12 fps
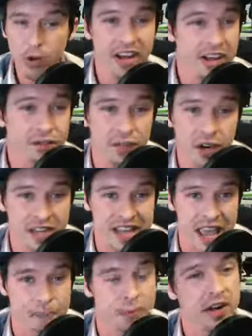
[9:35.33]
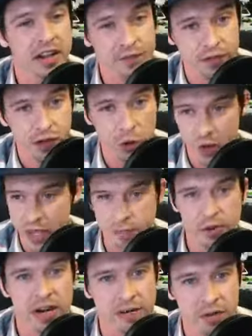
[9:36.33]
Put it in for a day, put it in for a
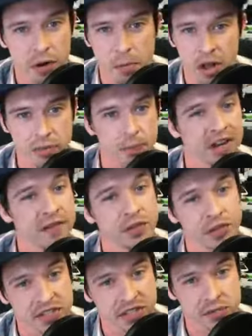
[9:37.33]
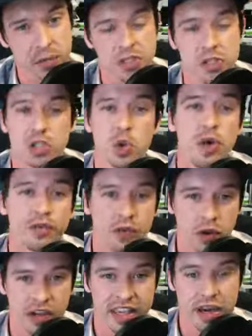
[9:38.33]
week, put it in for a month, put it in for 6 months,
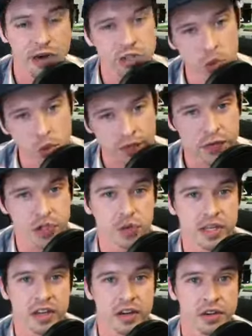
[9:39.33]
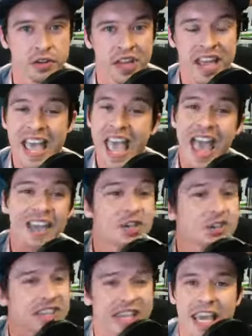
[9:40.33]
do it for a year, do it for 2 years,
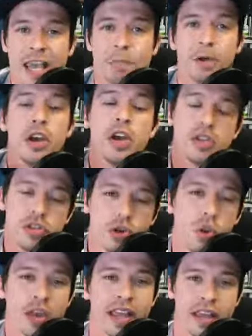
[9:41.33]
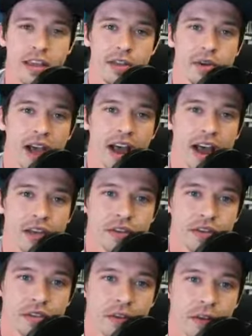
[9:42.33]
and just keep doing it, you
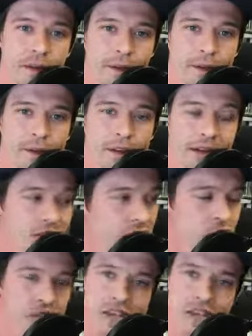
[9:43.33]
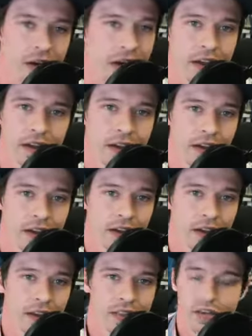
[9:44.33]
guys. There's no secret.
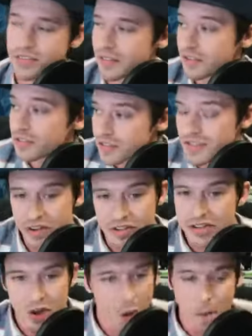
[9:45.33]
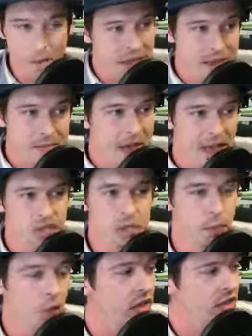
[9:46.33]
There's no big
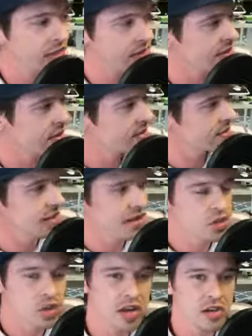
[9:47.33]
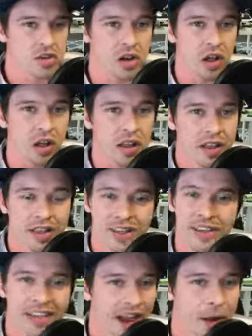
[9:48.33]
magic bullet that's gonna change it all.
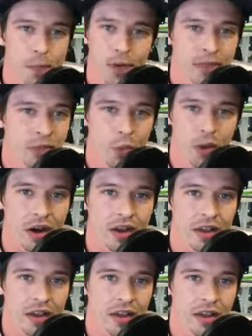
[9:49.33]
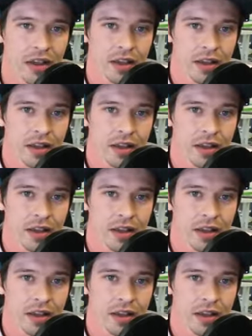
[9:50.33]
You gotta put in the work.